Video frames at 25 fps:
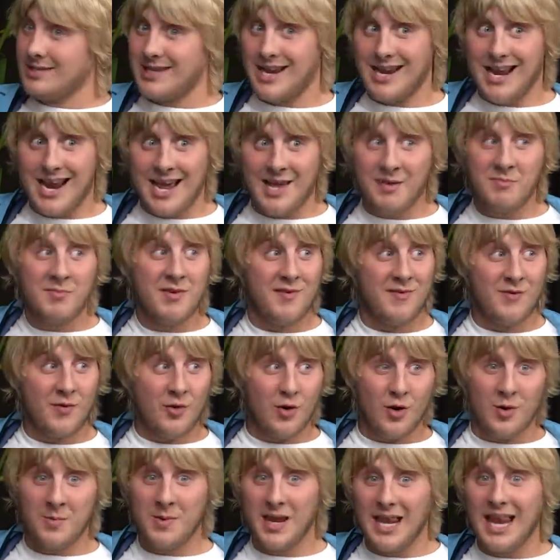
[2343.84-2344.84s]
The night
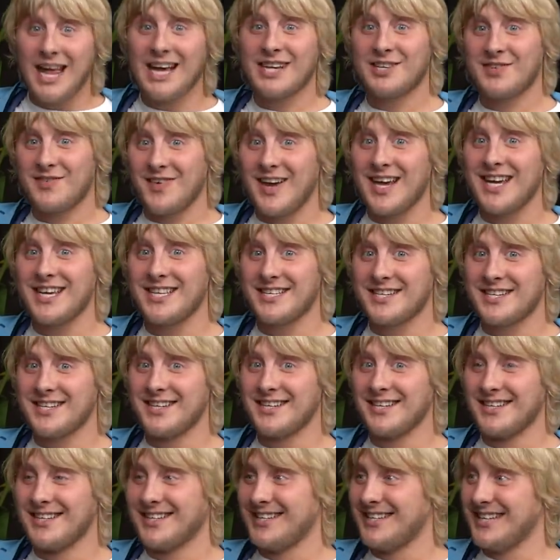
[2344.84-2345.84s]
before me last fight,
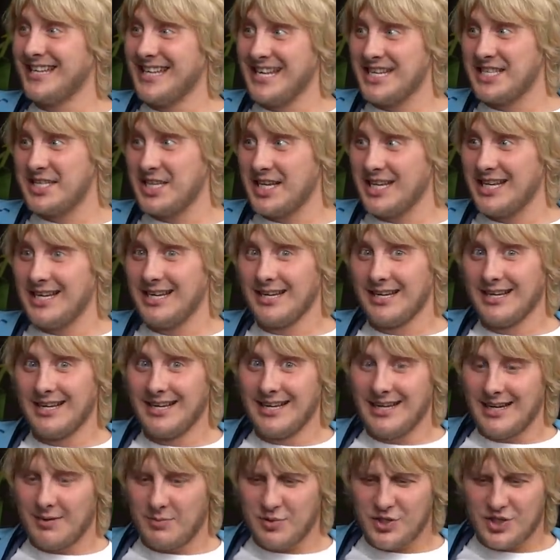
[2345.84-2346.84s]
literally,
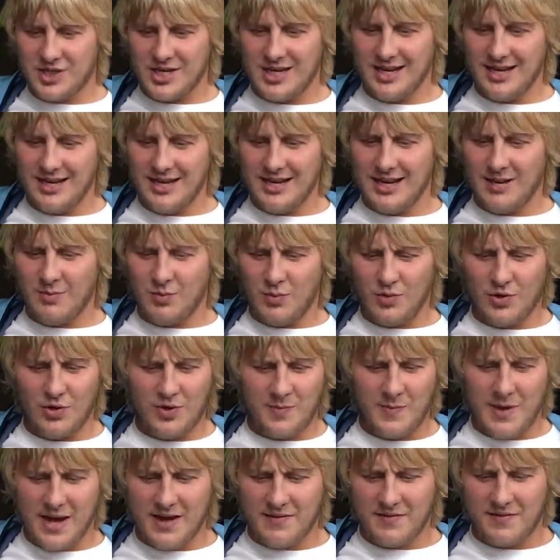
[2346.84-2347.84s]
I was sitting, I
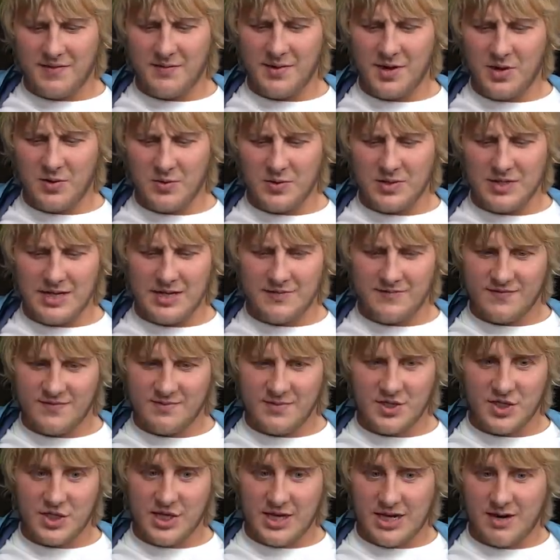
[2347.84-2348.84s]
walked back from the hotel from
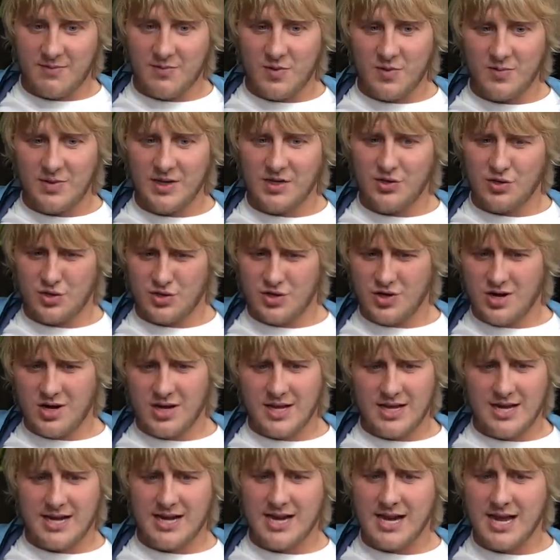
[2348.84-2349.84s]
the scram, what we just got at
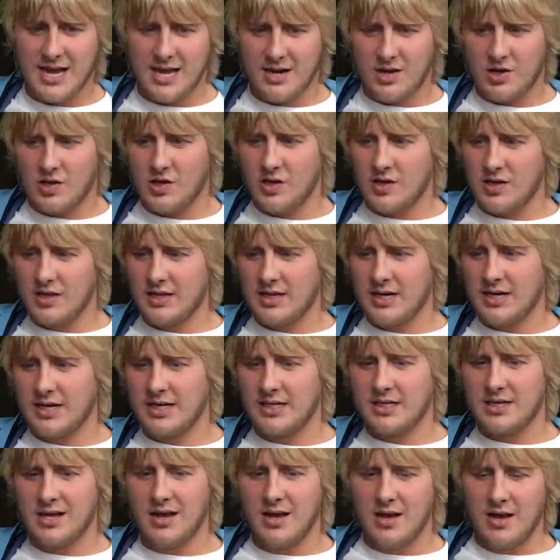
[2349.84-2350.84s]
like 9 o'clock in the
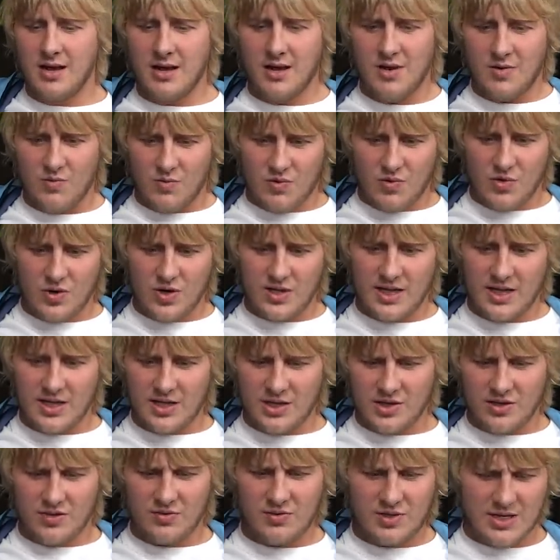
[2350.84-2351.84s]
night, walked
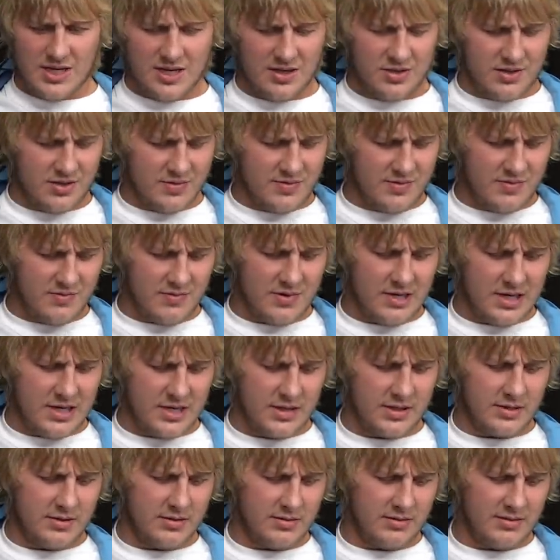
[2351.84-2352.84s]
into the hotel and just went,
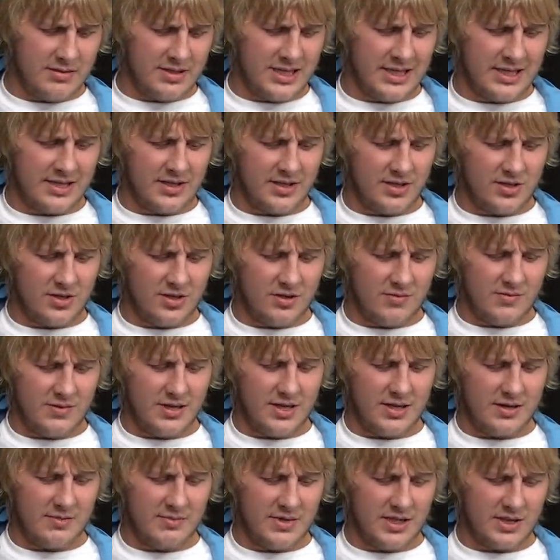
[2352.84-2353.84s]
what? Insta's not
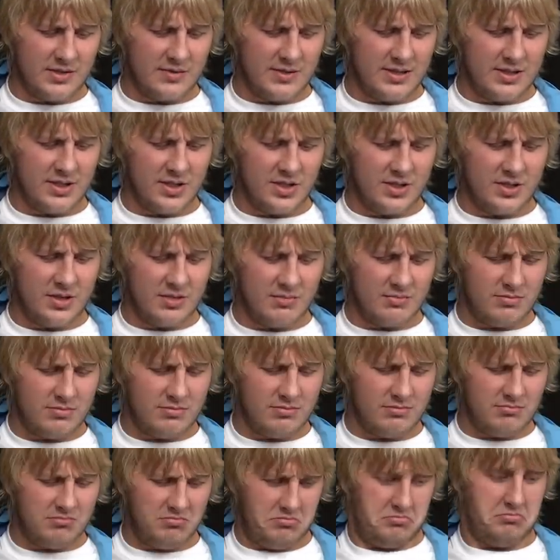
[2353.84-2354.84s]
weird. I mean, Twitter's not
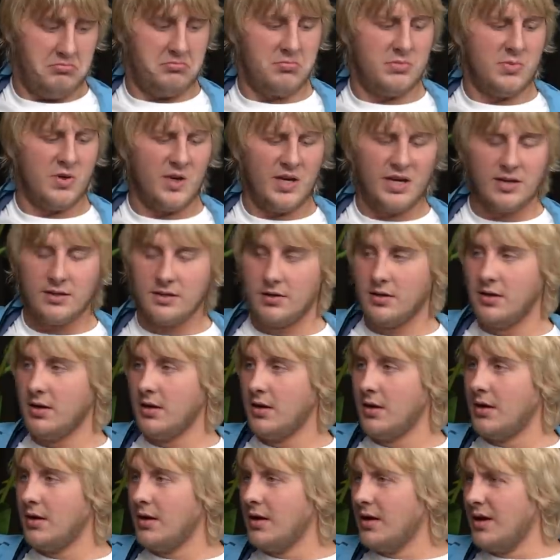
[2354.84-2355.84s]
weird.
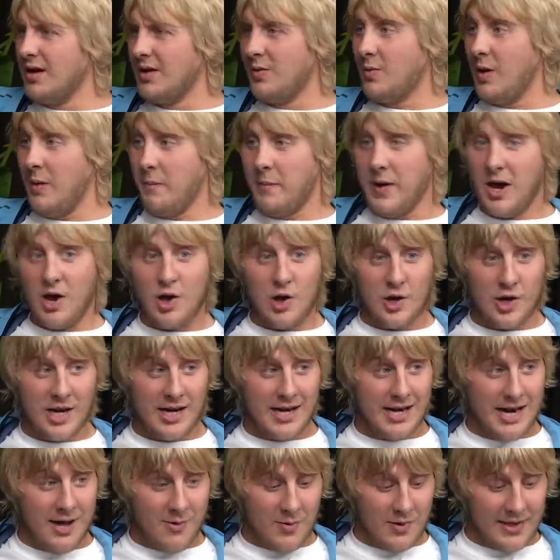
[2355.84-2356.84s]
Went back on it
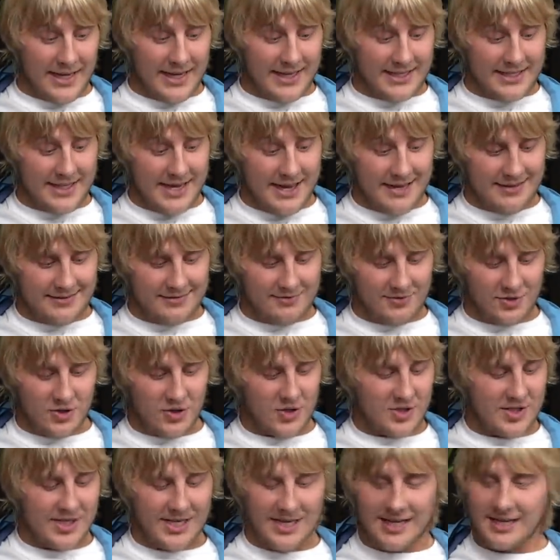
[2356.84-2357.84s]
an hour later. It's
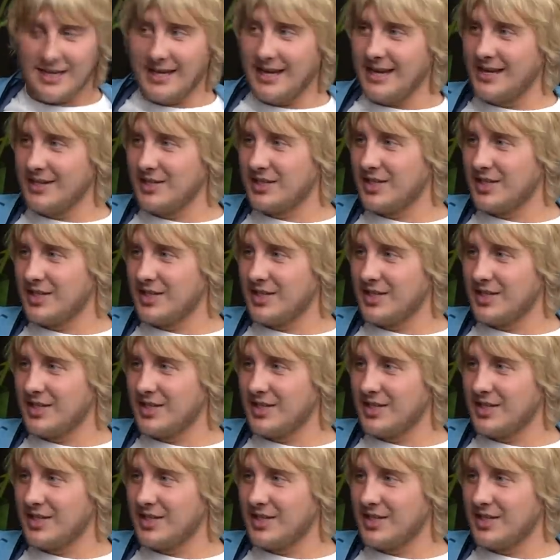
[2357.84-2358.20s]
just like, yeah, it's